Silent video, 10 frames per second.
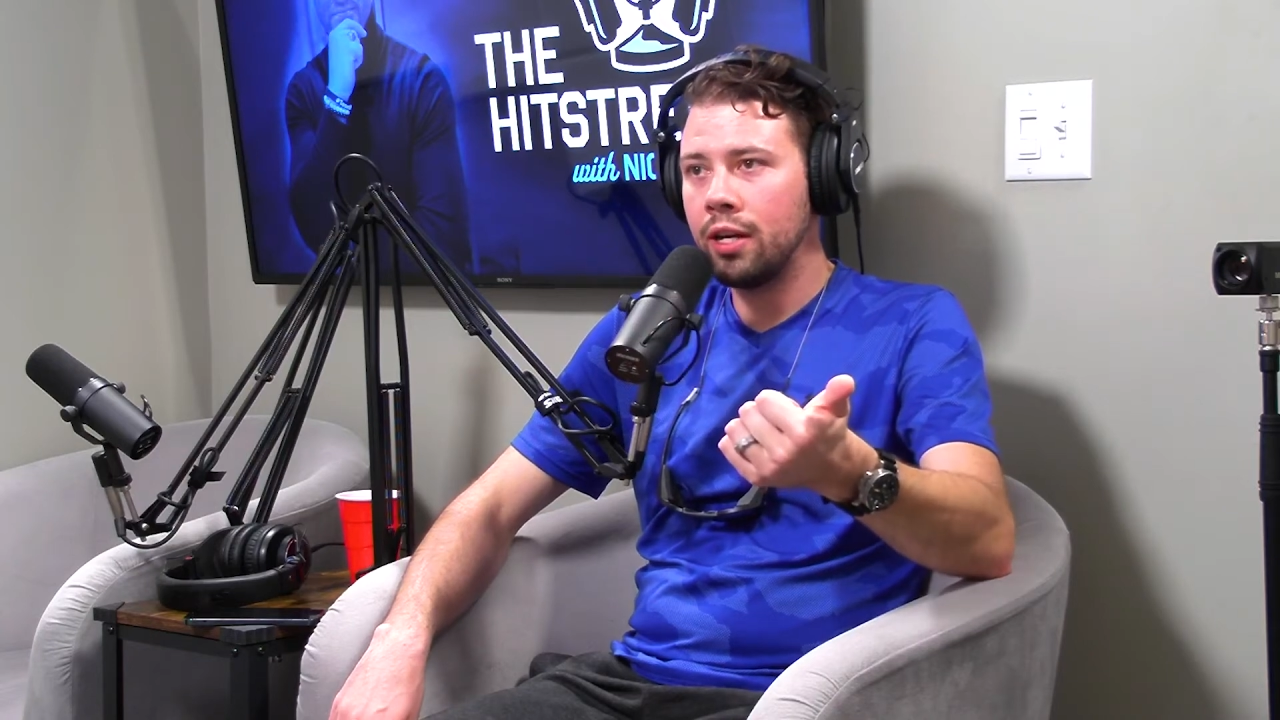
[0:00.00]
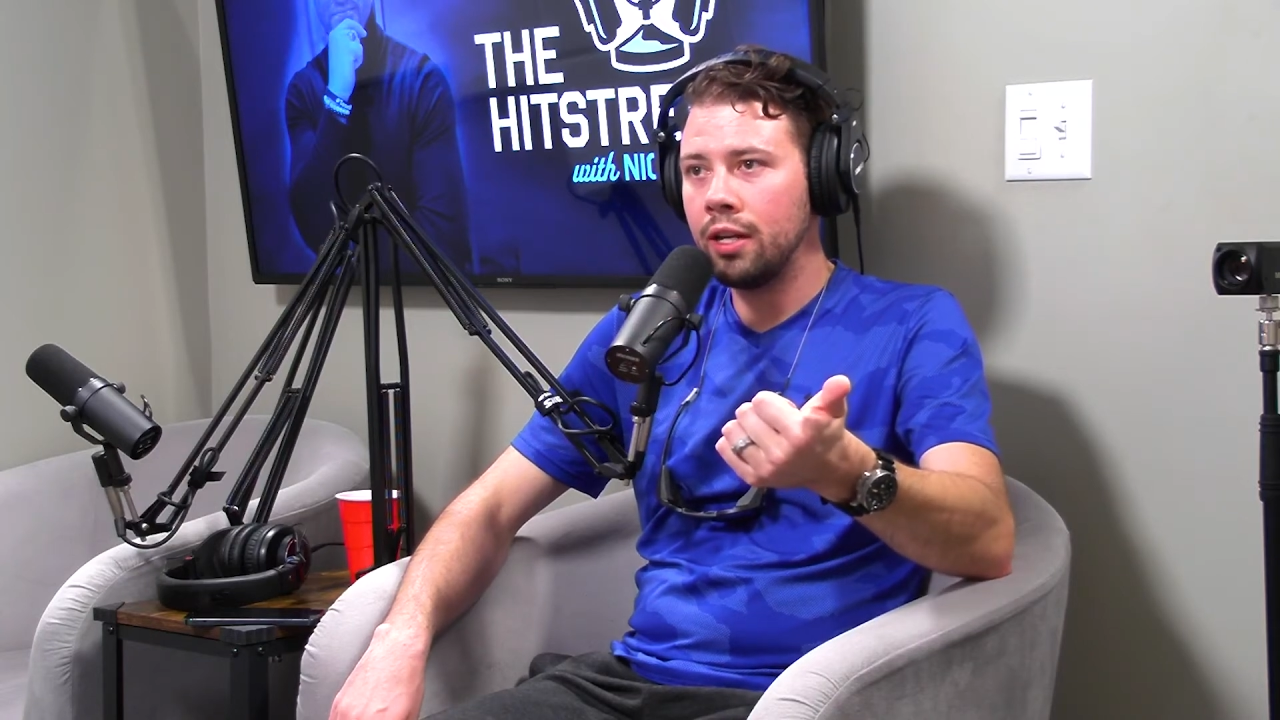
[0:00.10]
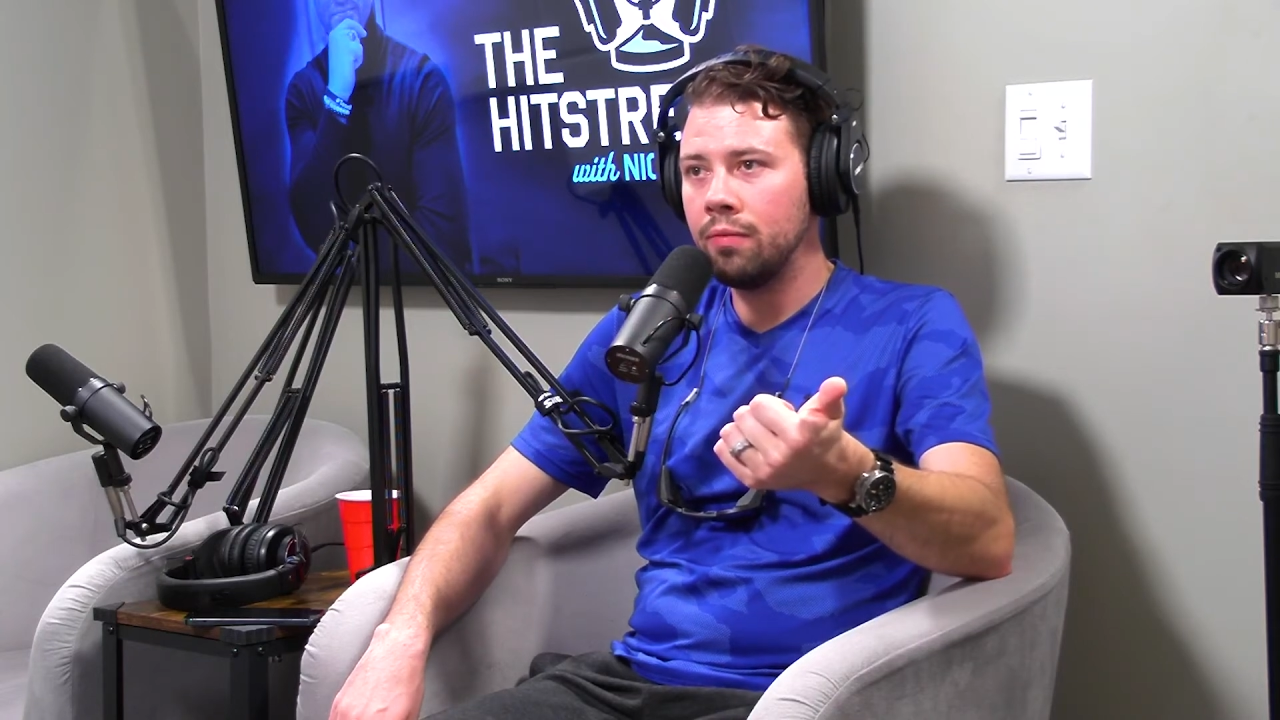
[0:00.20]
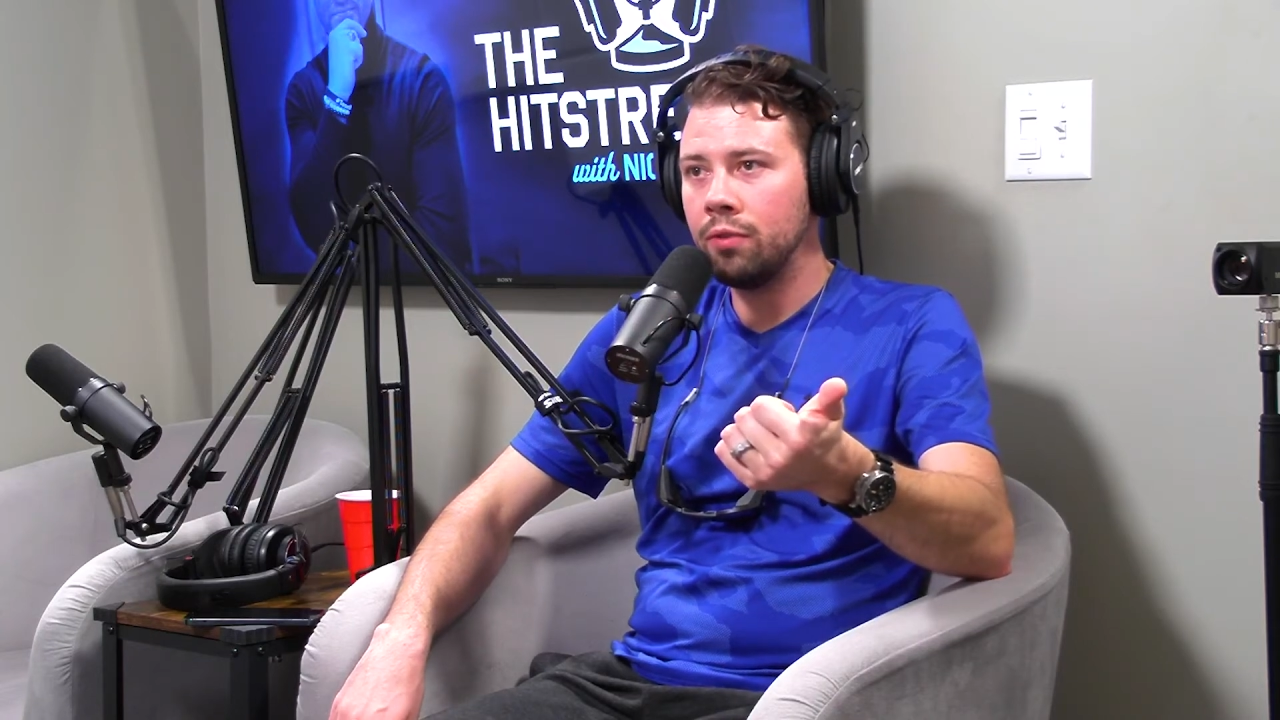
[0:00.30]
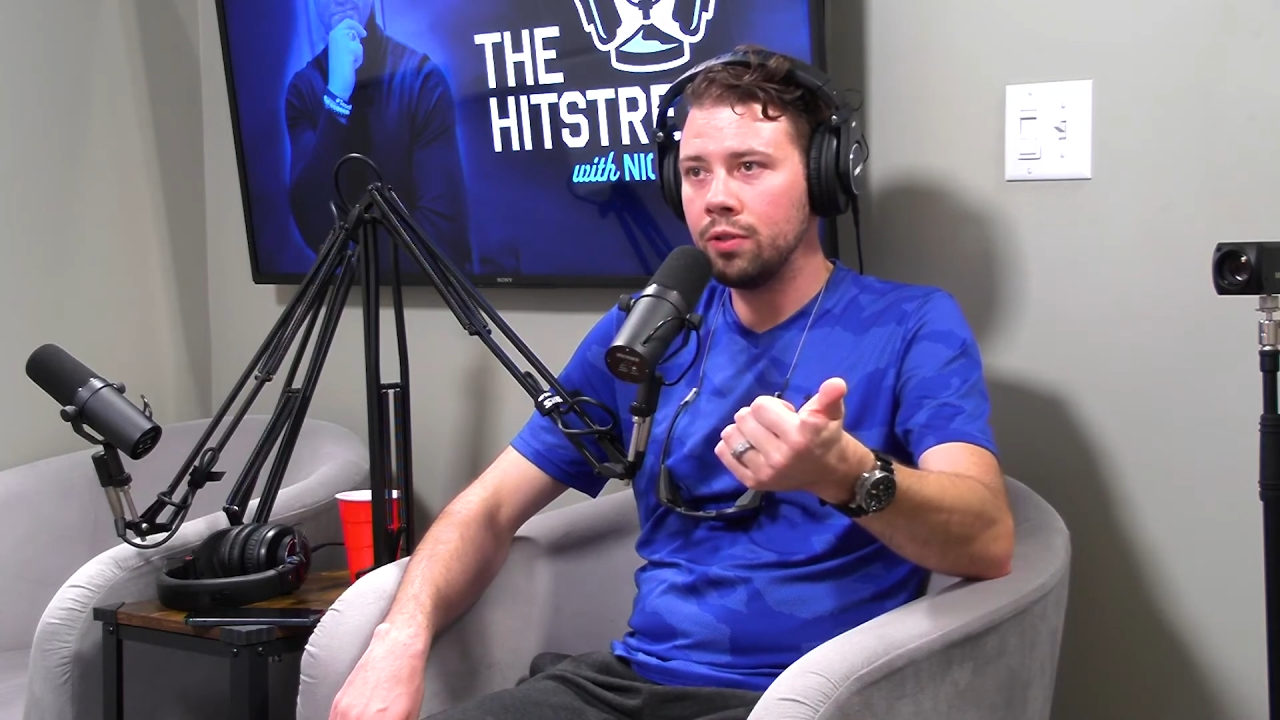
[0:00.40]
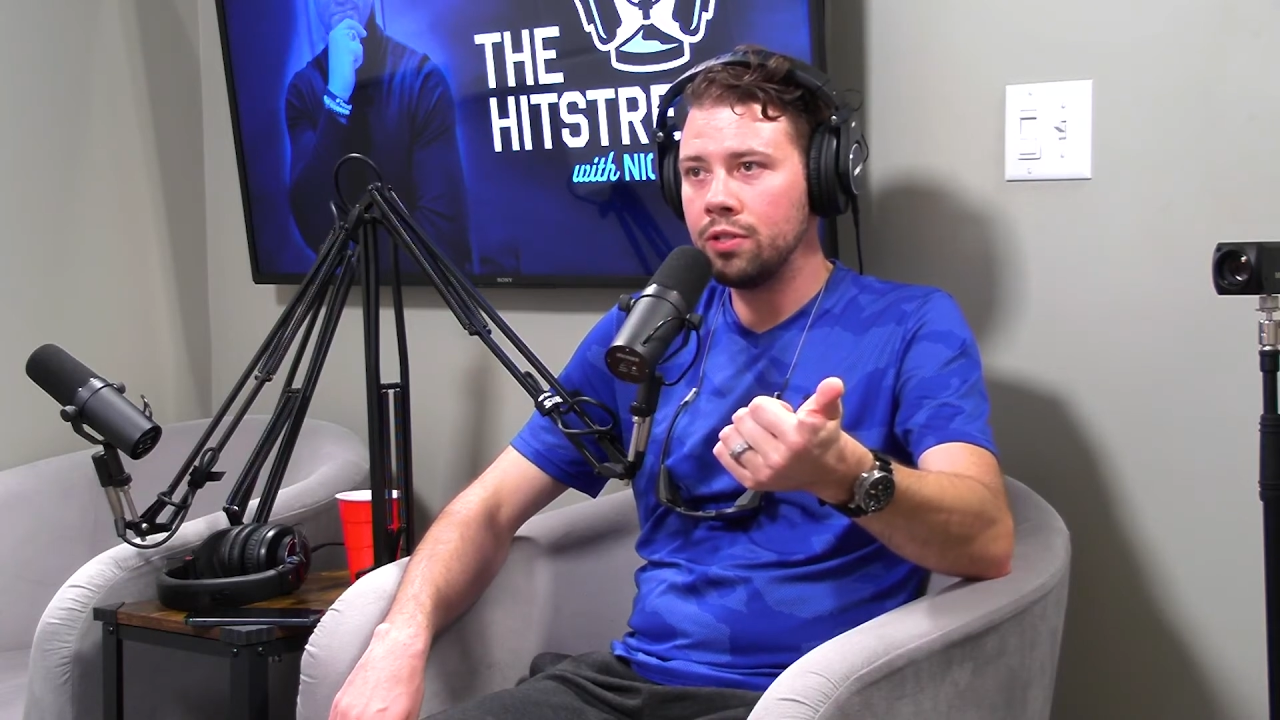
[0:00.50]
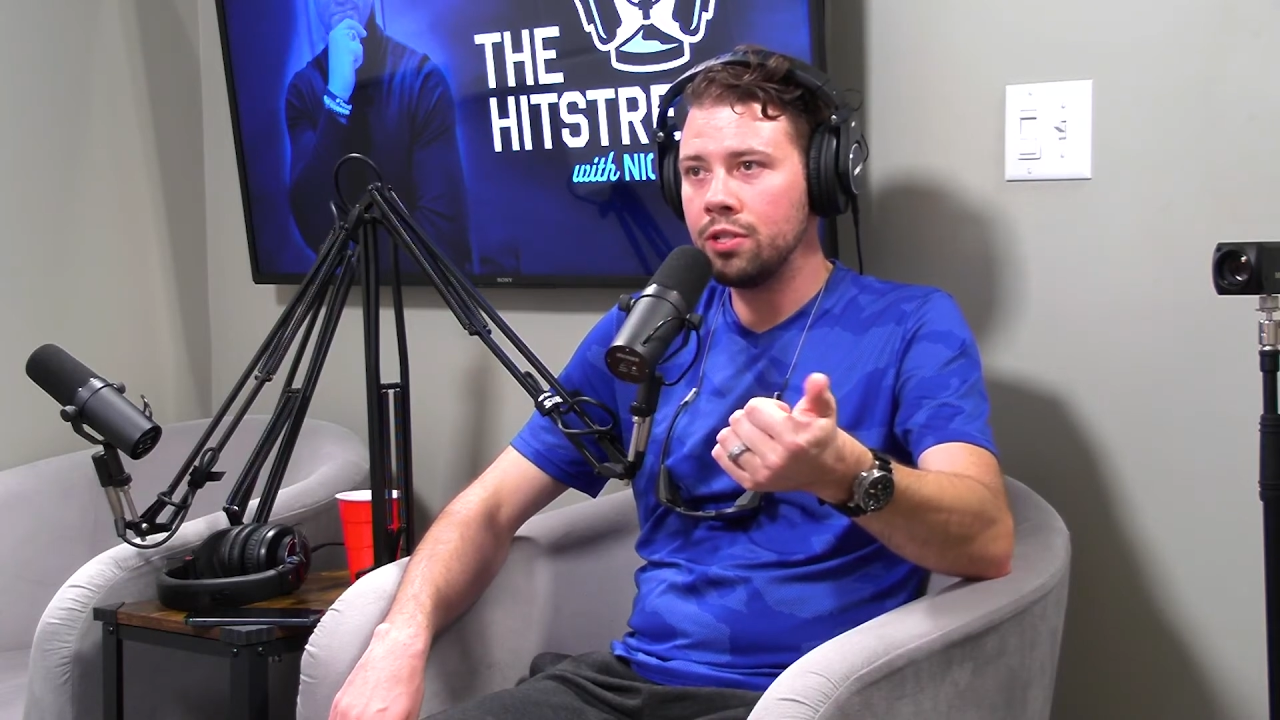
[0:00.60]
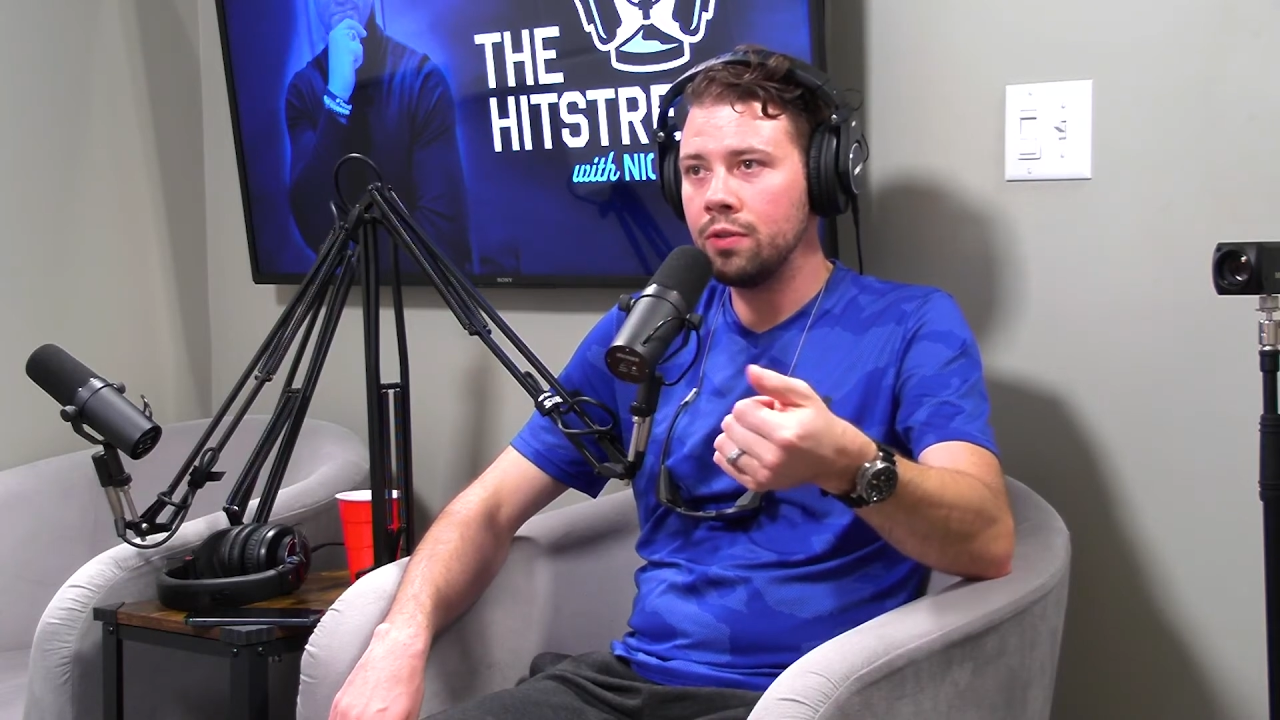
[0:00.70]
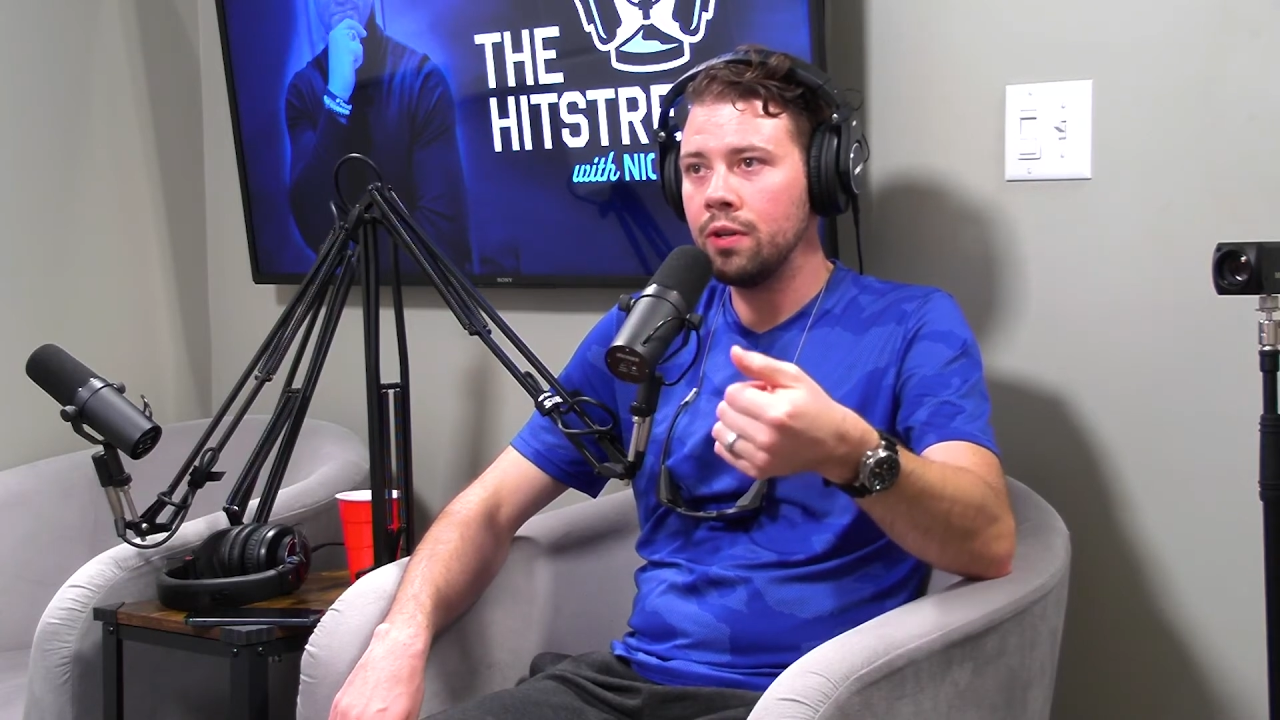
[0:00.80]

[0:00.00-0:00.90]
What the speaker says: influence you,